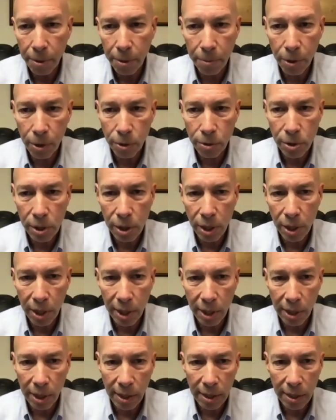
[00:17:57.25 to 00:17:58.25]
but most
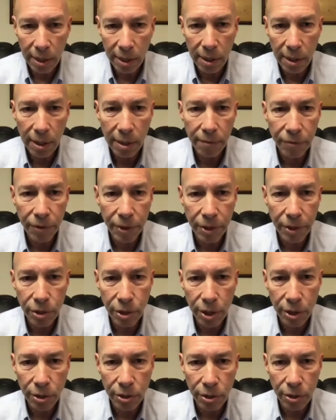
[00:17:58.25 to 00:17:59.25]
likely the
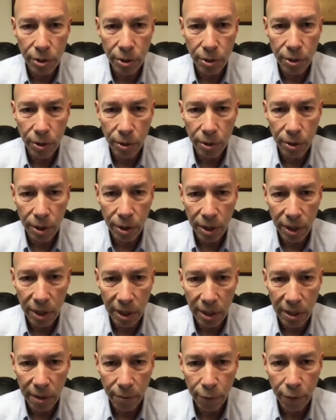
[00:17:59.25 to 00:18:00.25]
judges are going to lean in
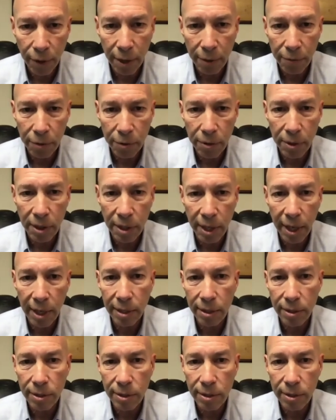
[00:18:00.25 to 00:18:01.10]
favor of the tenants.